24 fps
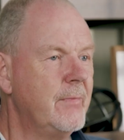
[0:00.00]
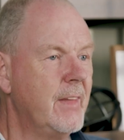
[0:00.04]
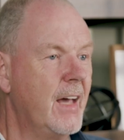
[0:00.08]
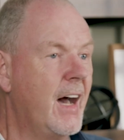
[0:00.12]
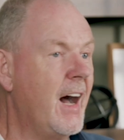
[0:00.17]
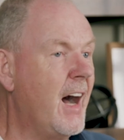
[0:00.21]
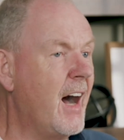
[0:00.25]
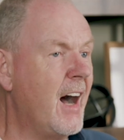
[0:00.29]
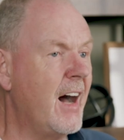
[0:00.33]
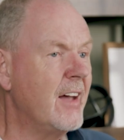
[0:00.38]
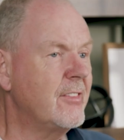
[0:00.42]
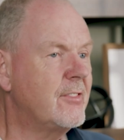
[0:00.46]

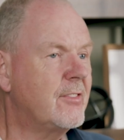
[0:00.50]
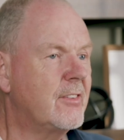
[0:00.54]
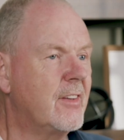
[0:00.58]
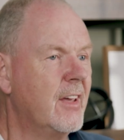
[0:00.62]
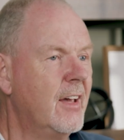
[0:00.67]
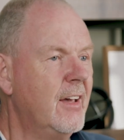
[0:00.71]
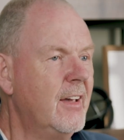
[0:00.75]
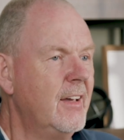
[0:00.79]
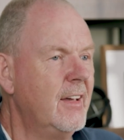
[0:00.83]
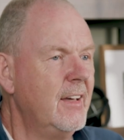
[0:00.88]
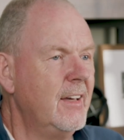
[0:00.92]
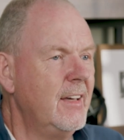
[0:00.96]
Ask
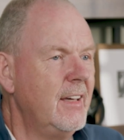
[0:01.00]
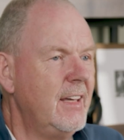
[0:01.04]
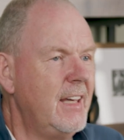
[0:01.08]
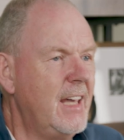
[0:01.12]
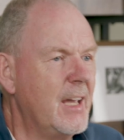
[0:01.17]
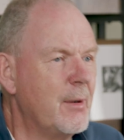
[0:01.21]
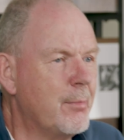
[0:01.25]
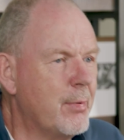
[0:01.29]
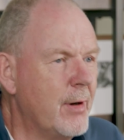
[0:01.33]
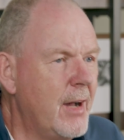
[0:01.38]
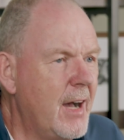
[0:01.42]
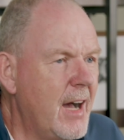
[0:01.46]

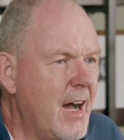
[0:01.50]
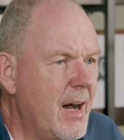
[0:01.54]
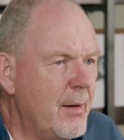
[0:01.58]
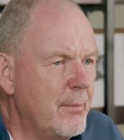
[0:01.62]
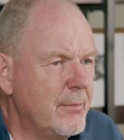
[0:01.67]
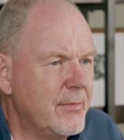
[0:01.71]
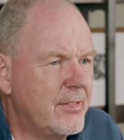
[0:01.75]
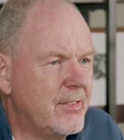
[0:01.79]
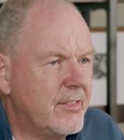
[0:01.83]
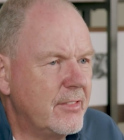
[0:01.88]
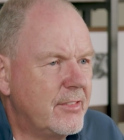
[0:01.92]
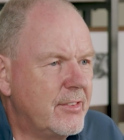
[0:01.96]

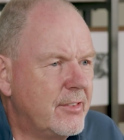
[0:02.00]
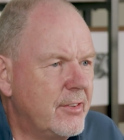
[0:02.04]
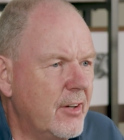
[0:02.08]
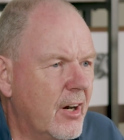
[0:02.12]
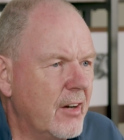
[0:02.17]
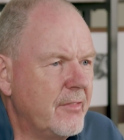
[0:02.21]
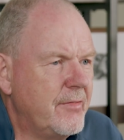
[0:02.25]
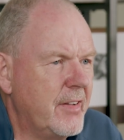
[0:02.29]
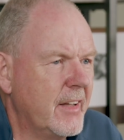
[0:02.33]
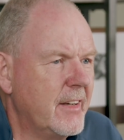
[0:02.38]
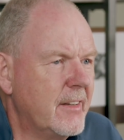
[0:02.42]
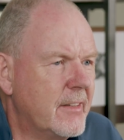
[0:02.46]
Abraham's
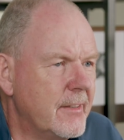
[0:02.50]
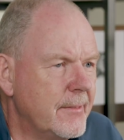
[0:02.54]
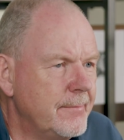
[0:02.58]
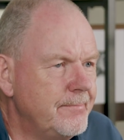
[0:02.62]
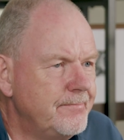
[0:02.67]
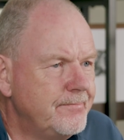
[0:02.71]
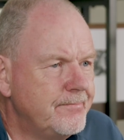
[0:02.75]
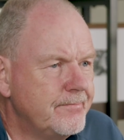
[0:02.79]
servant.